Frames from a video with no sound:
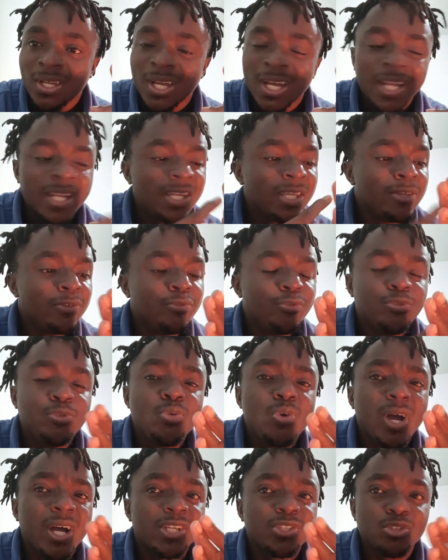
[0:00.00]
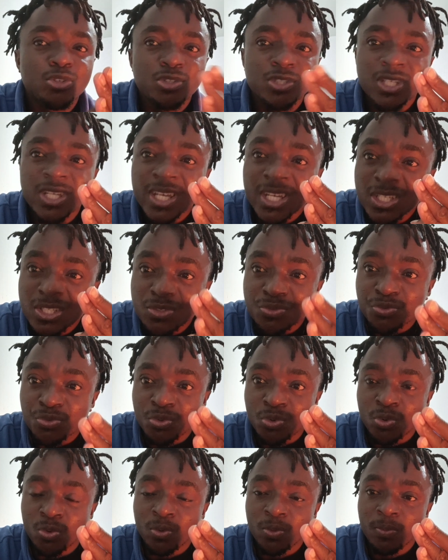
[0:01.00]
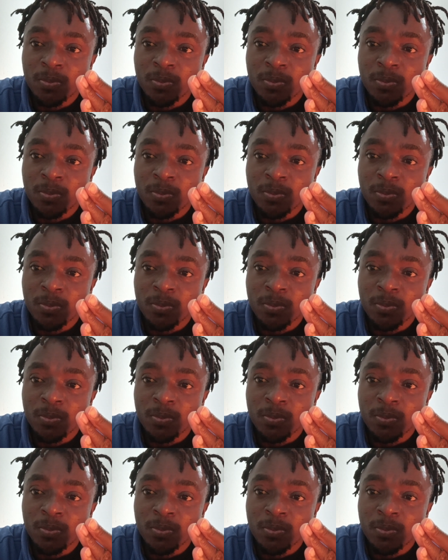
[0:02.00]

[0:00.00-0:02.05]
and if you are successful